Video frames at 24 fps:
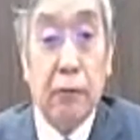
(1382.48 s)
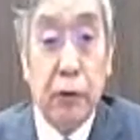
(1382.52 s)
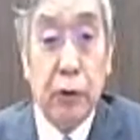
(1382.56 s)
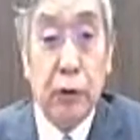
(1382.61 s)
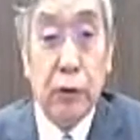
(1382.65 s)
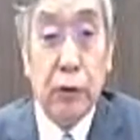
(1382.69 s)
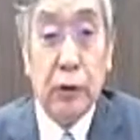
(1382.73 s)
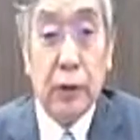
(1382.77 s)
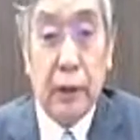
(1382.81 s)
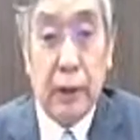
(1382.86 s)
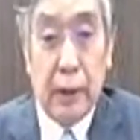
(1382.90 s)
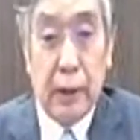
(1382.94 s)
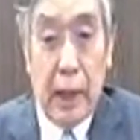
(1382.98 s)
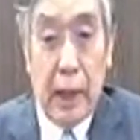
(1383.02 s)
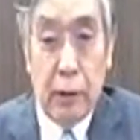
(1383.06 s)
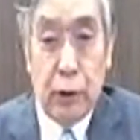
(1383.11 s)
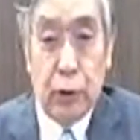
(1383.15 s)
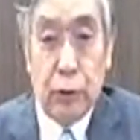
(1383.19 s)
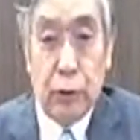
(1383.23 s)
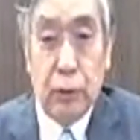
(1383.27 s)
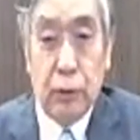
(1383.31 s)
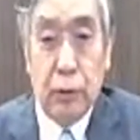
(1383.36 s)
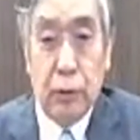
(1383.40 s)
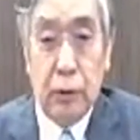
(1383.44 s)
views and
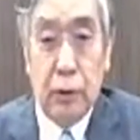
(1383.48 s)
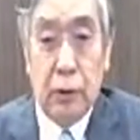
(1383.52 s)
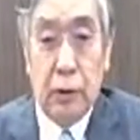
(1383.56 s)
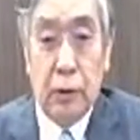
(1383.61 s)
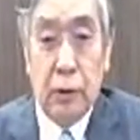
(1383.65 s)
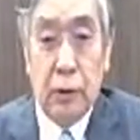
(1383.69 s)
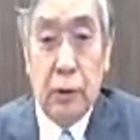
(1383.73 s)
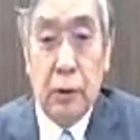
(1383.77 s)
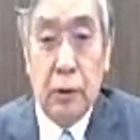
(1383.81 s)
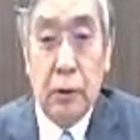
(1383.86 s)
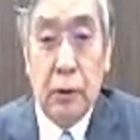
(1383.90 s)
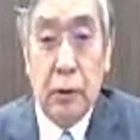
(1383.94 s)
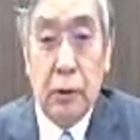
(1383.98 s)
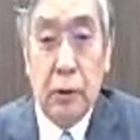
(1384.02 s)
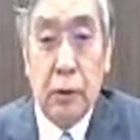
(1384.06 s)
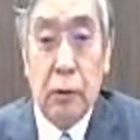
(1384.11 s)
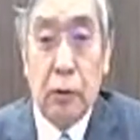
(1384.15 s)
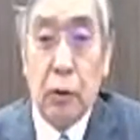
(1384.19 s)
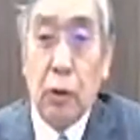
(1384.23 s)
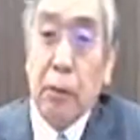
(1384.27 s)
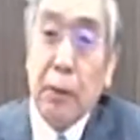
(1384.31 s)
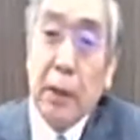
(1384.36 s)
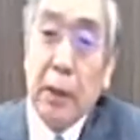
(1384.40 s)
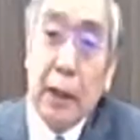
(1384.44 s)
actions.
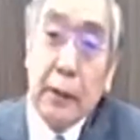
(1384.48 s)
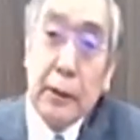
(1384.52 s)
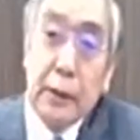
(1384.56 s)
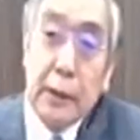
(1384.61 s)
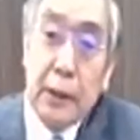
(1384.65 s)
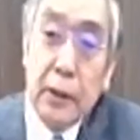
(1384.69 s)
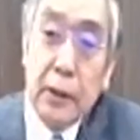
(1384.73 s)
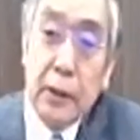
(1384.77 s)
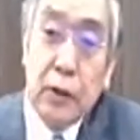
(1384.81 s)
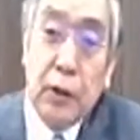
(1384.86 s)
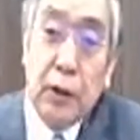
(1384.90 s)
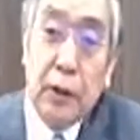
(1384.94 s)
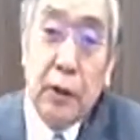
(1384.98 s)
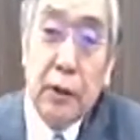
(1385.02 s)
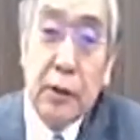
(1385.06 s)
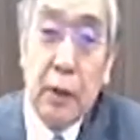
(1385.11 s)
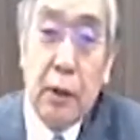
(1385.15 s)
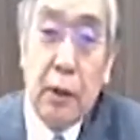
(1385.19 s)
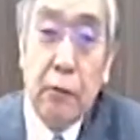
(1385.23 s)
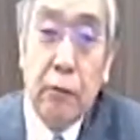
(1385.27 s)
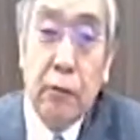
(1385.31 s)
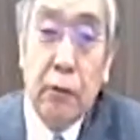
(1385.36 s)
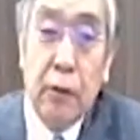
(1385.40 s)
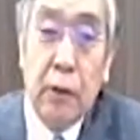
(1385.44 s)
Globalization
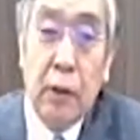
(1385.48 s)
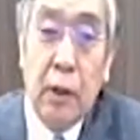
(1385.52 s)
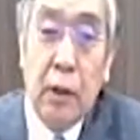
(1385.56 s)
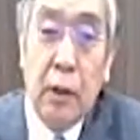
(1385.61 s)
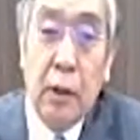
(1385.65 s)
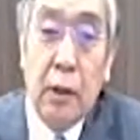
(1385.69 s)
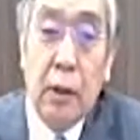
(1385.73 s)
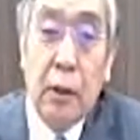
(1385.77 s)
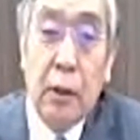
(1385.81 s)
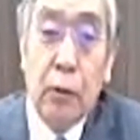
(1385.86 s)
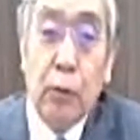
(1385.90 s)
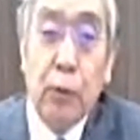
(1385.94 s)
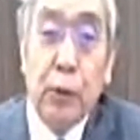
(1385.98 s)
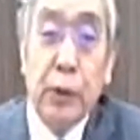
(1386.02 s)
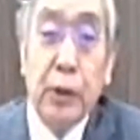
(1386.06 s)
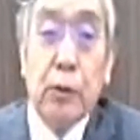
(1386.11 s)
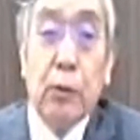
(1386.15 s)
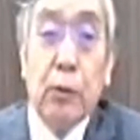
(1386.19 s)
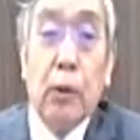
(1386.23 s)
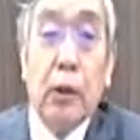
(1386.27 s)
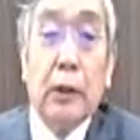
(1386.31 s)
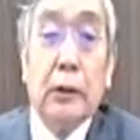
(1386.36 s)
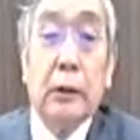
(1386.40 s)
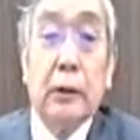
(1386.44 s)
itself, which
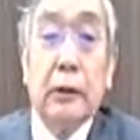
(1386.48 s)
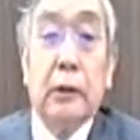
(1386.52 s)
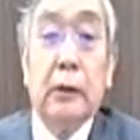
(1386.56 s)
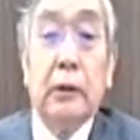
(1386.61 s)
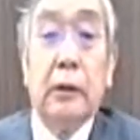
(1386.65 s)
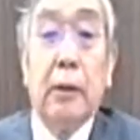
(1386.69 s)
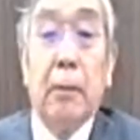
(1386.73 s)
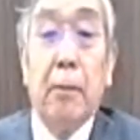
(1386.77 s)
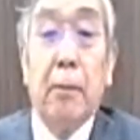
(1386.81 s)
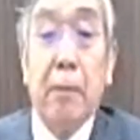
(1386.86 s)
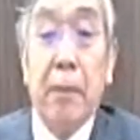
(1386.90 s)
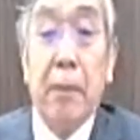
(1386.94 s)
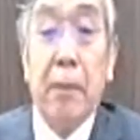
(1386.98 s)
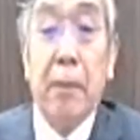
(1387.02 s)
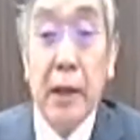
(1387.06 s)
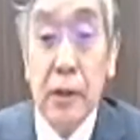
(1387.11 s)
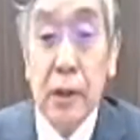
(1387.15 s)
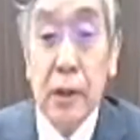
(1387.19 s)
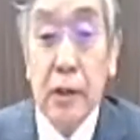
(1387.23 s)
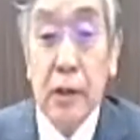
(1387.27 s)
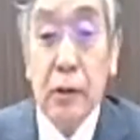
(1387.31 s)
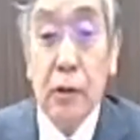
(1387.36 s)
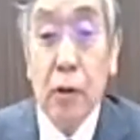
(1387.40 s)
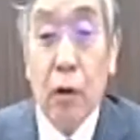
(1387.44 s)
was the
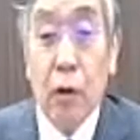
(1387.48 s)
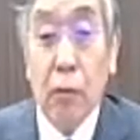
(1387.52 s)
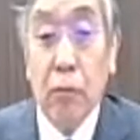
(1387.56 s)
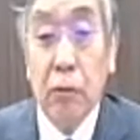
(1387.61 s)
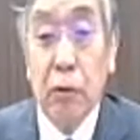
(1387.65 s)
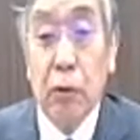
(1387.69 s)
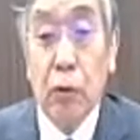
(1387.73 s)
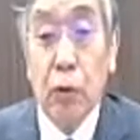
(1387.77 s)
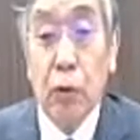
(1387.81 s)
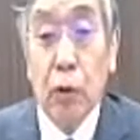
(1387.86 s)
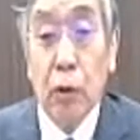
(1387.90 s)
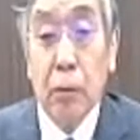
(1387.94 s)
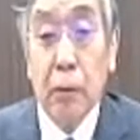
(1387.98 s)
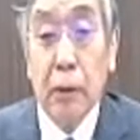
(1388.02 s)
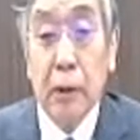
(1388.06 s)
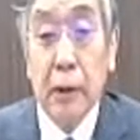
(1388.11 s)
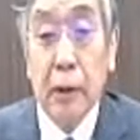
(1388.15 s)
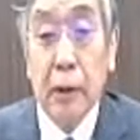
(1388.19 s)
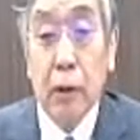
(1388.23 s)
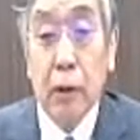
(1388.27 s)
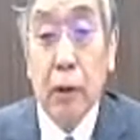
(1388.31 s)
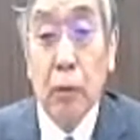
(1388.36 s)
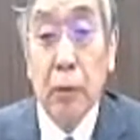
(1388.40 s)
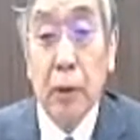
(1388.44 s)
basis of global
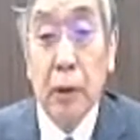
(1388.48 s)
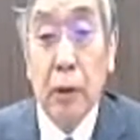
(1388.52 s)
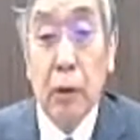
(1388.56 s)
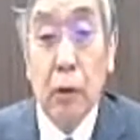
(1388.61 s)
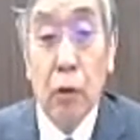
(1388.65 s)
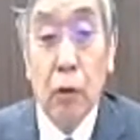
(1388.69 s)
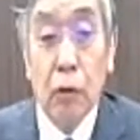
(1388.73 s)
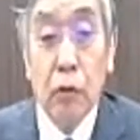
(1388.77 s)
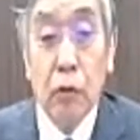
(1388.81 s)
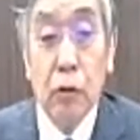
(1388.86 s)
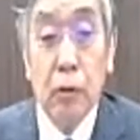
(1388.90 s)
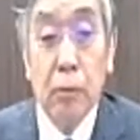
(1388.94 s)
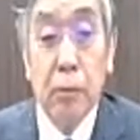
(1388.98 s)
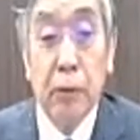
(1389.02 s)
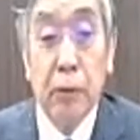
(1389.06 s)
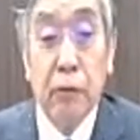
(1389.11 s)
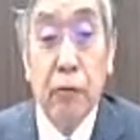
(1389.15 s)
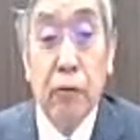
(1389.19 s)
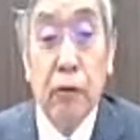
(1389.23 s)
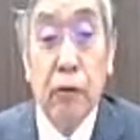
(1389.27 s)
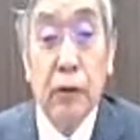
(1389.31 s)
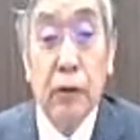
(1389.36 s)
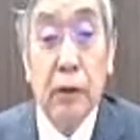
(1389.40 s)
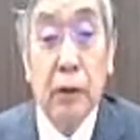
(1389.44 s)
economic growth
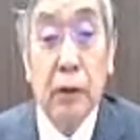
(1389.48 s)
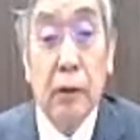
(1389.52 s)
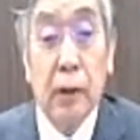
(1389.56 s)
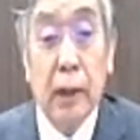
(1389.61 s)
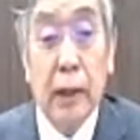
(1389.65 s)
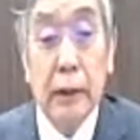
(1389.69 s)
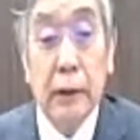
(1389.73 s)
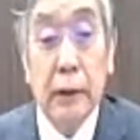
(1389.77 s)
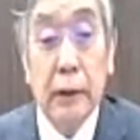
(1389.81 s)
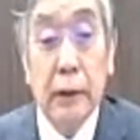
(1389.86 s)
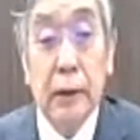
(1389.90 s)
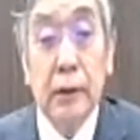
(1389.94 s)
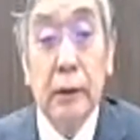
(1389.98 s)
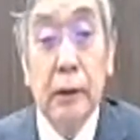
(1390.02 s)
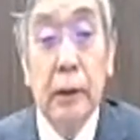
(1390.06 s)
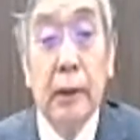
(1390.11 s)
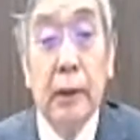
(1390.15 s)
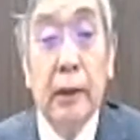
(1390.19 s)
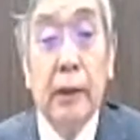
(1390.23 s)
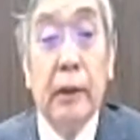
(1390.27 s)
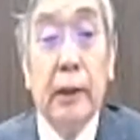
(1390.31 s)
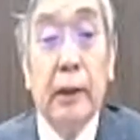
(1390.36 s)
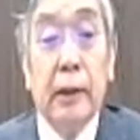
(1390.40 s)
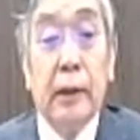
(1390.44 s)
before the crisis,
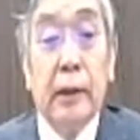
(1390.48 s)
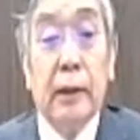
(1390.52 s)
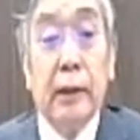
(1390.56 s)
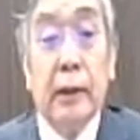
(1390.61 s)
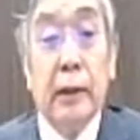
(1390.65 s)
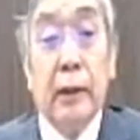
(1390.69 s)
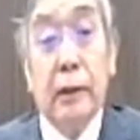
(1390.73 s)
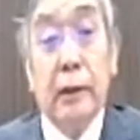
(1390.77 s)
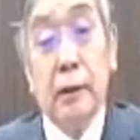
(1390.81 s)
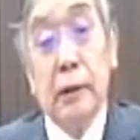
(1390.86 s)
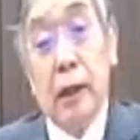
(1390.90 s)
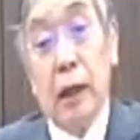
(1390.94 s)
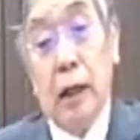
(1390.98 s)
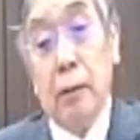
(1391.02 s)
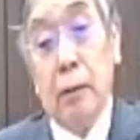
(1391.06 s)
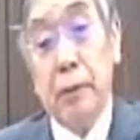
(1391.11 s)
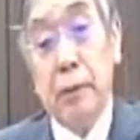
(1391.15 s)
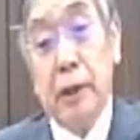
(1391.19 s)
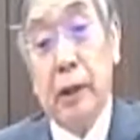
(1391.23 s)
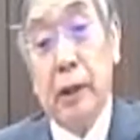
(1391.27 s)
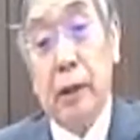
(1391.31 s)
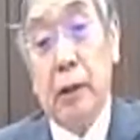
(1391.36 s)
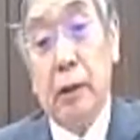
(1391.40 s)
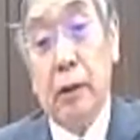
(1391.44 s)
is now
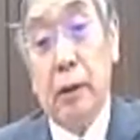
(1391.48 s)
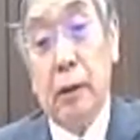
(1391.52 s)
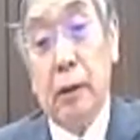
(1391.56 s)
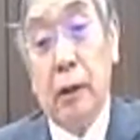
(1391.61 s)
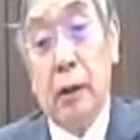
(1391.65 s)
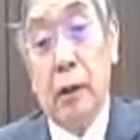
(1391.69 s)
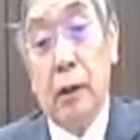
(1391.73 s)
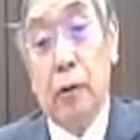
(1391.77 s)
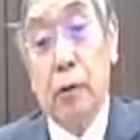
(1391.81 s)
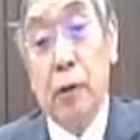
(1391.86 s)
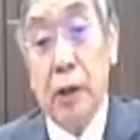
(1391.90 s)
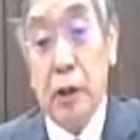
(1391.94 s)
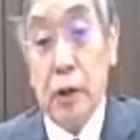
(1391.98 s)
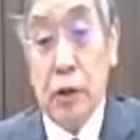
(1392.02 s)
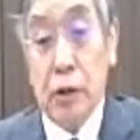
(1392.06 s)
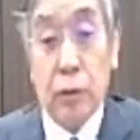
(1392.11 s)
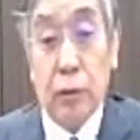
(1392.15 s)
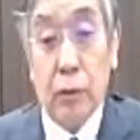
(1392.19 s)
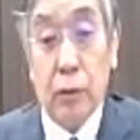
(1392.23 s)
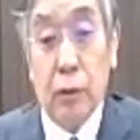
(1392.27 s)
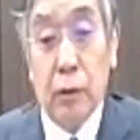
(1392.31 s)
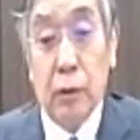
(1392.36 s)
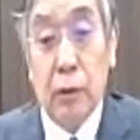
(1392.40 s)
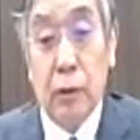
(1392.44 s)
being
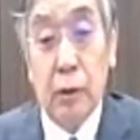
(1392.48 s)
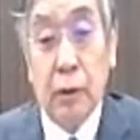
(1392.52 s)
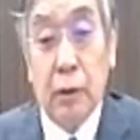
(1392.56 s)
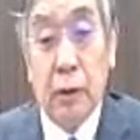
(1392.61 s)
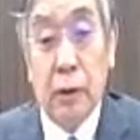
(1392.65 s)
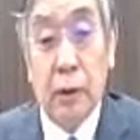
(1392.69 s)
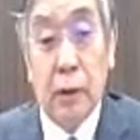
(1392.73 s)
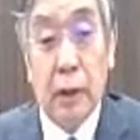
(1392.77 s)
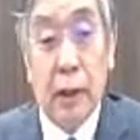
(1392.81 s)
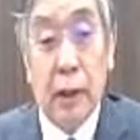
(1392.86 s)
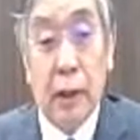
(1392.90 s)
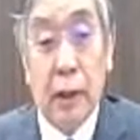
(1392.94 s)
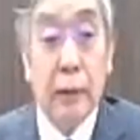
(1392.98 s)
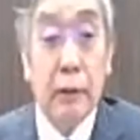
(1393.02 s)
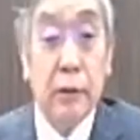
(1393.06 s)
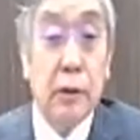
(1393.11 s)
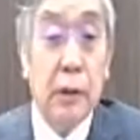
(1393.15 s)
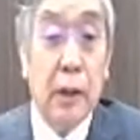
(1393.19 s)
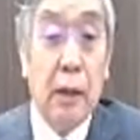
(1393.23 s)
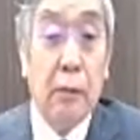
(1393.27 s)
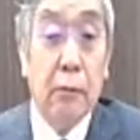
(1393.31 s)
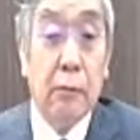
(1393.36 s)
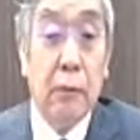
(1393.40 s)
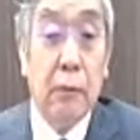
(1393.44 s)
questioned, and
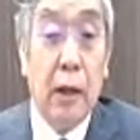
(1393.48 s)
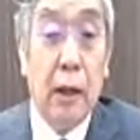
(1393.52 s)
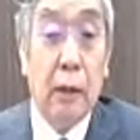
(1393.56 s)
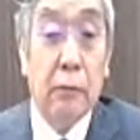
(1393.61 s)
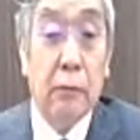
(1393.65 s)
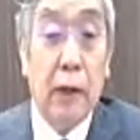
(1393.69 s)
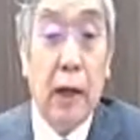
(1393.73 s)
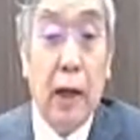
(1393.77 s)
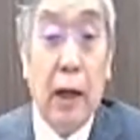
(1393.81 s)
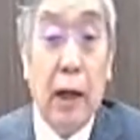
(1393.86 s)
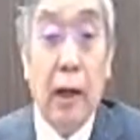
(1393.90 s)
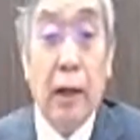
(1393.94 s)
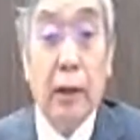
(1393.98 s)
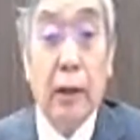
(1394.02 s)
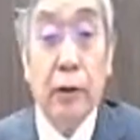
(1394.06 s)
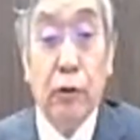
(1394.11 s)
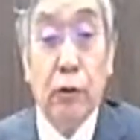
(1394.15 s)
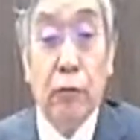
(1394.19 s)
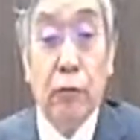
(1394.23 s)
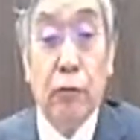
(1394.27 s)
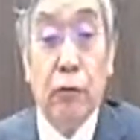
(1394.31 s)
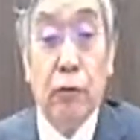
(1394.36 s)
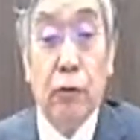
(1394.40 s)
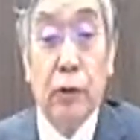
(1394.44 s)
some have
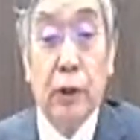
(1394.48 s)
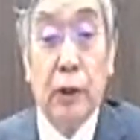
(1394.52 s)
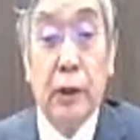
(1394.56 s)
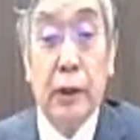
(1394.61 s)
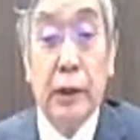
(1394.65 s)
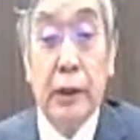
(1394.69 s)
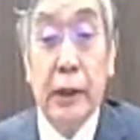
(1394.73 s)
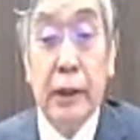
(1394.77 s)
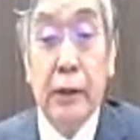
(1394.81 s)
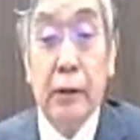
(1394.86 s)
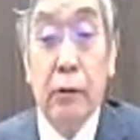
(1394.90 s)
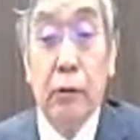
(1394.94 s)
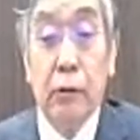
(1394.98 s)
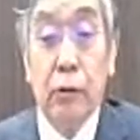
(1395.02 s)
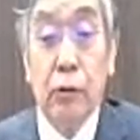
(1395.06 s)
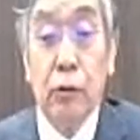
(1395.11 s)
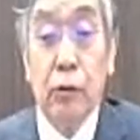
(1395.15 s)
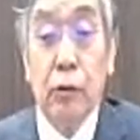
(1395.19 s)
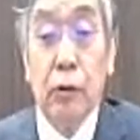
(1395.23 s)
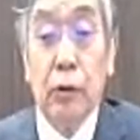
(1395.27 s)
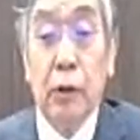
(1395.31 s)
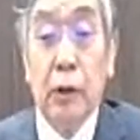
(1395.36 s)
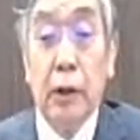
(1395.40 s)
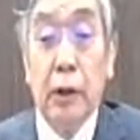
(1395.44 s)
argued for the need to
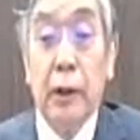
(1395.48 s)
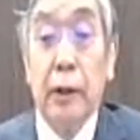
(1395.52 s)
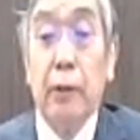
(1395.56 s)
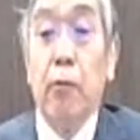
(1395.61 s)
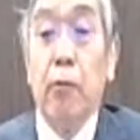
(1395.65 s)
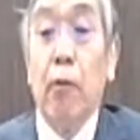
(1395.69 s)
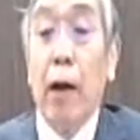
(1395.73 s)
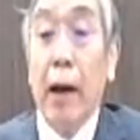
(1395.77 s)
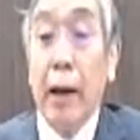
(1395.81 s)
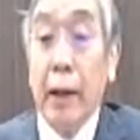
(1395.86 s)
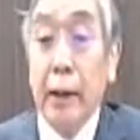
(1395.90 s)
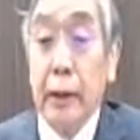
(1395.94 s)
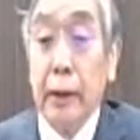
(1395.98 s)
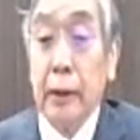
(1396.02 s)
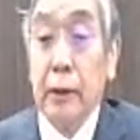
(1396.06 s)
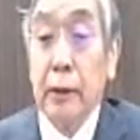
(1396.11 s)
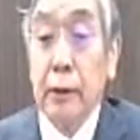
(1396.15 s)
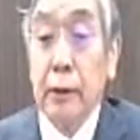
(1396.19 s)
rewind.